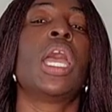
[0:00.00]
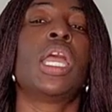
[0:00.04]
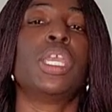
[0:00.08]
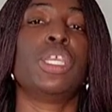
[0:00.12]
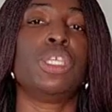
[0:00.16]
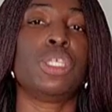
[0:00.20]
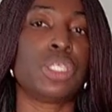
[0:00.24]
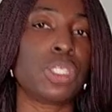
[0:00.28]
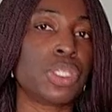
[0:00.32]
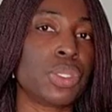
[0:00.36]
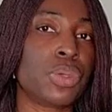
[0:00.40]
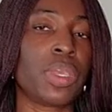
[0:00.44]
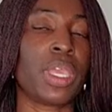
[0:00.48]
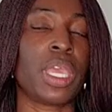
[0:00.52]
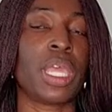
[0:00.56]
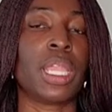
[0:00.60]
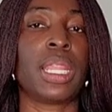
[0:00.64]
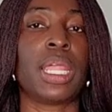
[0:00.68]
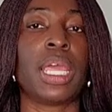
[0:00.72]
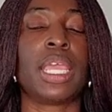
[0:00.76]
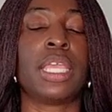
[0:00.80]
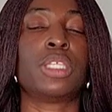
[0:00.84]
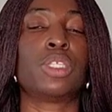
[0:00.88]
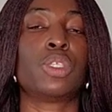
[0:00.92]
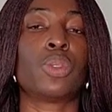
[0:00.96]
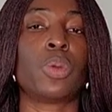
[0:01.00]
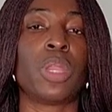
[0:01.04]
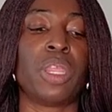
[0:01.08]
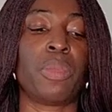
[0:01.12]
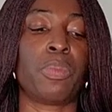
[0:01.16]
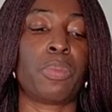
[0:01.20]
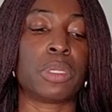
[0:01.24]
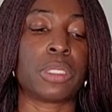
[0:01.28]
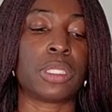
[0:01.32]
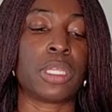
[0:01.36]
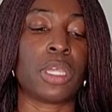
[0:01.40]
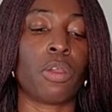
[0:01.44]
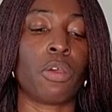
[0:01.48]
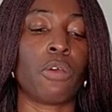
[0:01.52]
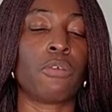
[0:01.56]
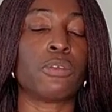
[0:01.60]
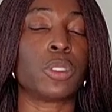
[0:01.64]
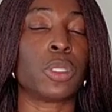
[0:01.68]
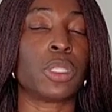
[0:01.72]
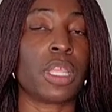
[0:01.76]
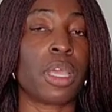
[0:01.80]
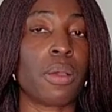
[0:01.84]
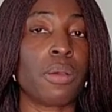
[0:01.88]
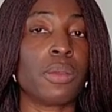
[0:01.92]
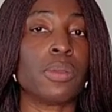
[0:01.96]
and you still get like 20% off.
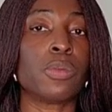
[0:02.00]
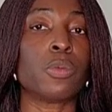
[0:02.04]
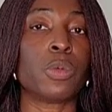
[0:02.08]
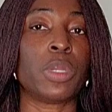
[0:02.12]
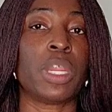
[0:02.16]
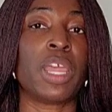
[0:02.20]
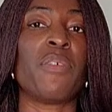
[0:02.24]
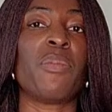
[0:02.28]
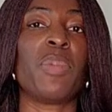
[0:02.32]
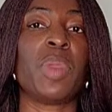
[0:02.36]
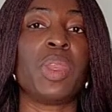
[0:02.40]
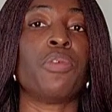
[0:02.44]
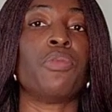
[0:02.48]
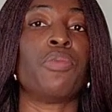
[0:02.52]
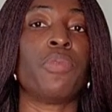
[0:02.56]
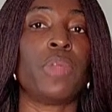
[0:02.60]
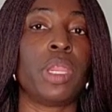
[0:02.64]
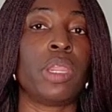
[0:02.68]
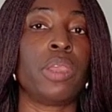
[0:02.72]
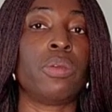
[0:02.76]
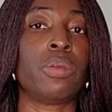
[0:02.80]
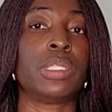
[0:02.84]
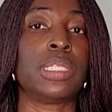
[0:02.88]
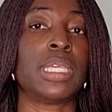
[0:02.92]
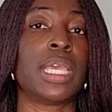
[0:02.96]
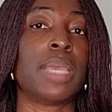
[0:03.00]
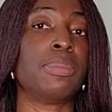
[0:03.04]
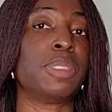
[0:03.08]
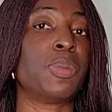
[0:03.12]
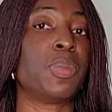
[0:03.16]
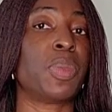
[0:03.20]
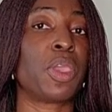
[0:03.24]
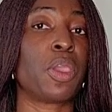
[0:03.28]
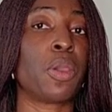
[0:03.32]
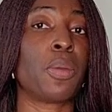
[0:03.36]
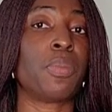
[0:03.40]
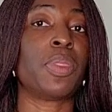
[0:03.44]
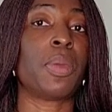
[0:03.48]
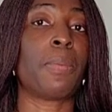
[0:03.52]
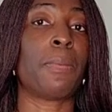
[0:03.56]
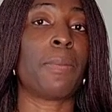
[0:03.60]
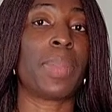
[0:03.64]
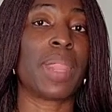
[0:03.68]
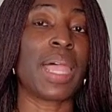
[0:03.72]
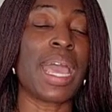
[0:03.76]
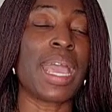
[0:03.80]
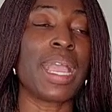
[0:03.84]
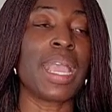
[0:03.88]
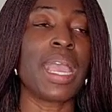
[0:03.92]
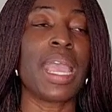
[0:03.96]
So that would have been a really good time to pick up the
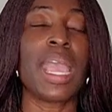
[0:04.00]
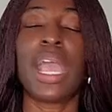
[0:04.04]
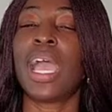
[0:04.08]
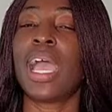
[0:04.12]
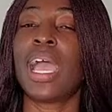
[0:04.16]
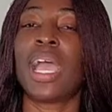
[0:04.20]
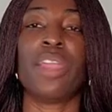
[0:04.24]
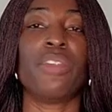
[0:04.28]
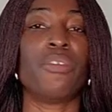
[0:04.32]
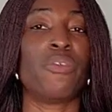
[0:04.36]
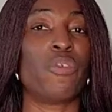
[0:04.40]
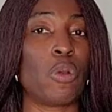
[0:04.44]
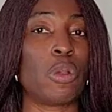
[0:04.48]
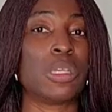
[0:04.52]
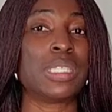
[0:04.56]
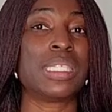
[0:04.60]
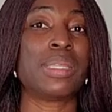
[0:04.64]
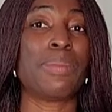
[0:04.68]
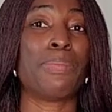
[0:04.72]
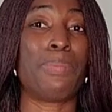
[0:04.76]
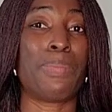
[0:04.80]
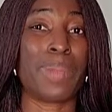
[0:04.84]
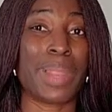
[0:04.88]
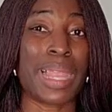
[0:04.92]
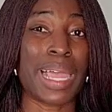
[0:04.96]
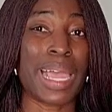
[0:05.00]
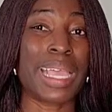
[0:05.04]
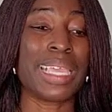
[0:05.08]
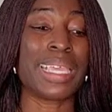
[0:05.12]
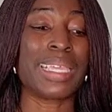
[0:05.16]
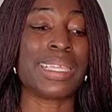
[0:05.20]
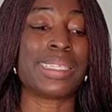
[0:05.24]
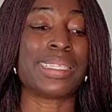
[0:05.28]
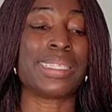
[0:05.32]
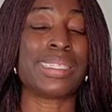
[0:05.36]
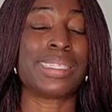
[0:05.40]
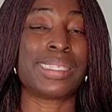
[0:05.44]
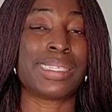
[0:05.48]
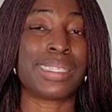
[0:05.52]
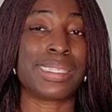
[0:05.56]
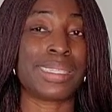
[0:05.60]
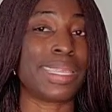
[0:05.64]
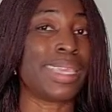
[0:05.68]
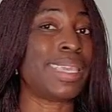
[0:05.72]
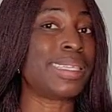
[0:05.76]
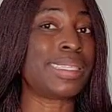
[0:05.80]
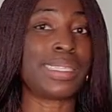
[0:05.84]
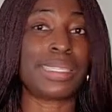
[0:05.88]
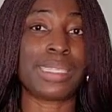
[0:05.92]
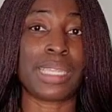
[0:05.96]
black. And of course, the black is
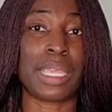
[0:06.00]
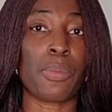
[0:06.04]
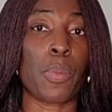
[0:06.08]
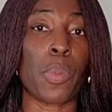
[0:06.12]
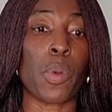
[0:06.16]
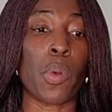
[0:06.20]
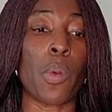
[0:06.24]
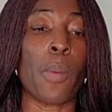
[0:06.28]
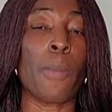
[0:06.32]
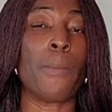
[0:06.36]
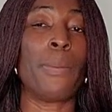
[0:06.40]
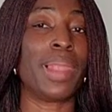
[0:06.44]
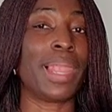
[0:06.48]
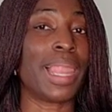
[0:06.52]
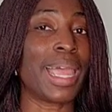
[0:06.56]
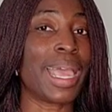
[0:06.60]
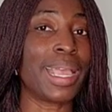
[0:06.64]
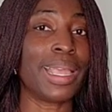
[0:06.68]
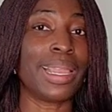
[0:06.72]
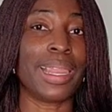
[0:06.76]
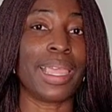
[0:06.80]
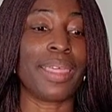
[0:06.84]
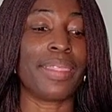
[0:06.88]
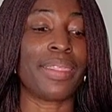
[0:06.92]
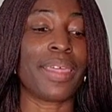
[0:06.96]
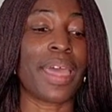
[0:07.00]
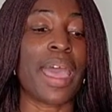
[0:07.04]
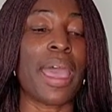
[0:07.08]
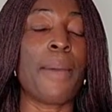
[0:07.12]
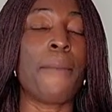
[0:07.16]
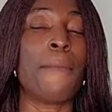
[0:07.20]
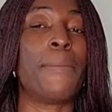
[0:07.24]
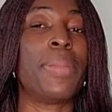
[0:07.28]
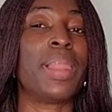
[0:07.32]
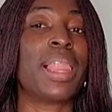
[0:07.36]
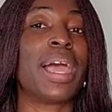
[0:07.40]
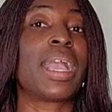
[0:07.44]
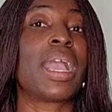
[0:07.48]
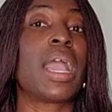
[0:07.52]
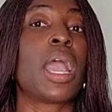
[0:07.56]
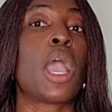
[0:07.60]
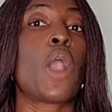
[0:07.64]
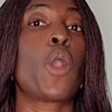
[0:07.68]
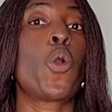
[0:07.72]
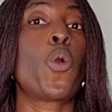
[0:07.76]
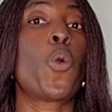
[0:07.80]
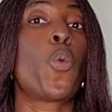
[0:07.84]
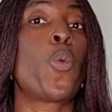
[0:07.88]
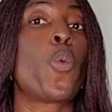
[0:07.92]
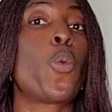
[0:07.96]
a staple. Black leather, black
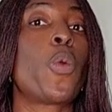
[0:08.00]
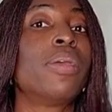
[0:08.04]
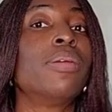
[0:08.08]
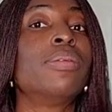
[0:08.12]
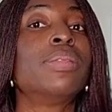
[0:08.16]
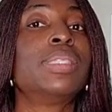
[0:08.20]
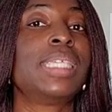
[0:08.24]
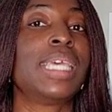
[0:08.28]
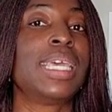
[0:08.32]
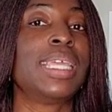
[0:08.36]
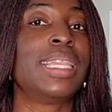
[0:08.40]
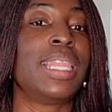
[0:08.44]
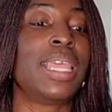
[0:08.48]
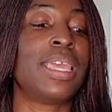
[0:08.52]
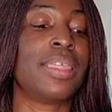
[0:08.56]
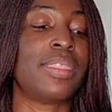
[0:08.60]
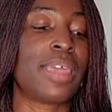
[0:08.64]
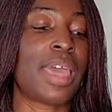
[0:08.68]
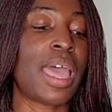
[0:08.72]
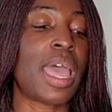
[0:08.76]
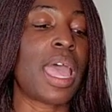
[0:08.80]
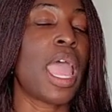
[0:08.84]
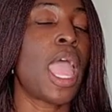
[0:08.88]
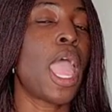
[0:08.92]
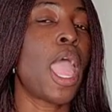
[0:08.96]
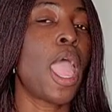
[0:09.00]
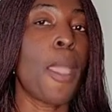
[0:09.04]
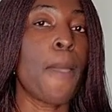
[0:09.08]
quilted leather,